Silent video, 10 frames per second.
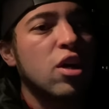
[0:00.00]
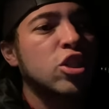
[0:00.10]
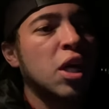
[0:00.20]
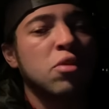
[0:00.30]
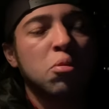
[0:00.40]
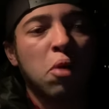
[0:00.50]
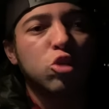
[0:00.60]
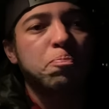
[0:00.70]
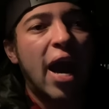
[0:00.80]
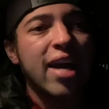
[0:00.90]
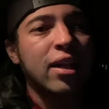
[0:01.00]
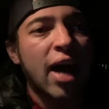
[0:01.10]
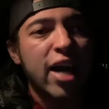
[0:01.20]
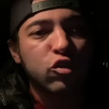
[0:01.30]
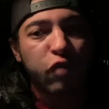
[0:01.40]
some of the most
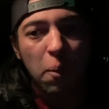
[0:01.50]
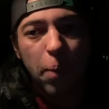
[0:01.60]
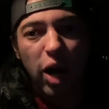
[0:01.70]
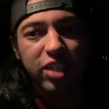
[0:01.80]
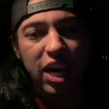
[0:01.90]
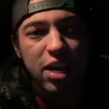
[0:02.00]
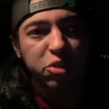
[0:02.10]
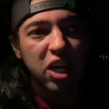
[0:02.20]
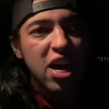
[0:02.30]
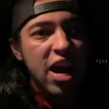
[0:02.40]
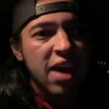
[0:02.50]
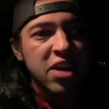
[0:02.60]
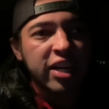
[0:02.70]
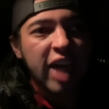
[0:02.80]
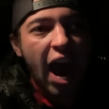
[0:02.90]
penalized football teams in
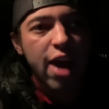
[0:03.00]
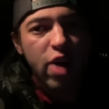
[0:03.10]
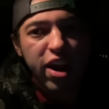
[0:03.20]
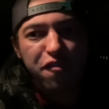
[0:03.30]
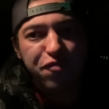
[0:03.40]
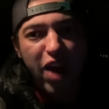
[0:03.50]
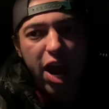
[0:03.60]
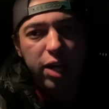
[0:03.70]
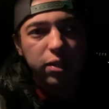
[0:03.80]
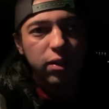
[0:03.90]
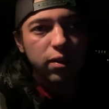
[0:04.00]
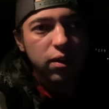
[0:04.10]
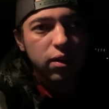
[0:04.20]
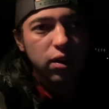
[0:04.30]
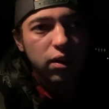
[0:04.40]
the entire NFL.
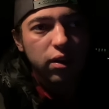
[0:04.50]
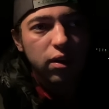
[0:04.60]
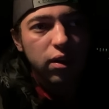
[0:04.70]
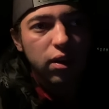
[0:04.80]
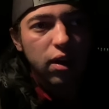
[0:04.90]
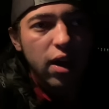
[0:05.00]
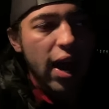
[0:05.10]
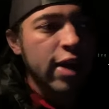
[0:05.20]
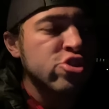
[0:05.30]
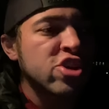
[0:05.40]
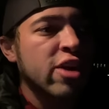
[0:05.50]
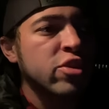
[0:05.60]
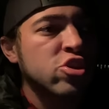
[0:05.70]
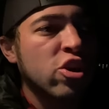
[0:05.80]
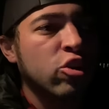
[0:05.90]
And
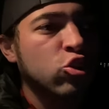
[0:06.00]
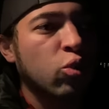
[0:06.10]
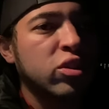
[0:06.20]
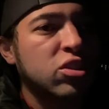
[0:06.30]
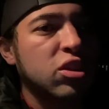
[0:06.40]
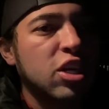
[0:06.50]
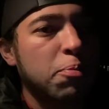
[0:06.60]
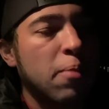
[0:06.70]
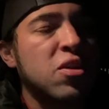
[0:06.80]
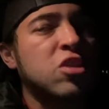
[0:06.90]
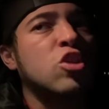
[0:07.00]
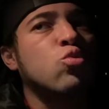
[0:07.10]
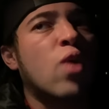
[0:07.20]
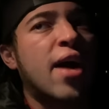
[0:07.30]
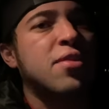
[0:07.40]
Jerry Jones wants to keep him. This is
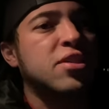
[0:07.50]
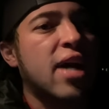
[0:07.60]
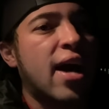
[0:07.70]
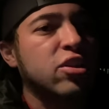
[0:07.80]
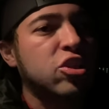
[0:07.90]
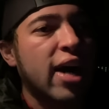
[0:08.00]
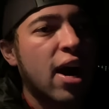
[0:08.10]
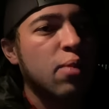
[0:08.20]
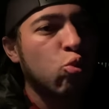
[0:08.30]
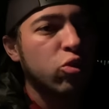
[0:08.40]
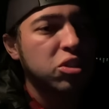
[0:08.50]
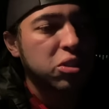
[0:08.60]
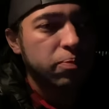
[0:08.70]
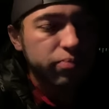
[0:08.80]
why the Dallas Cowboys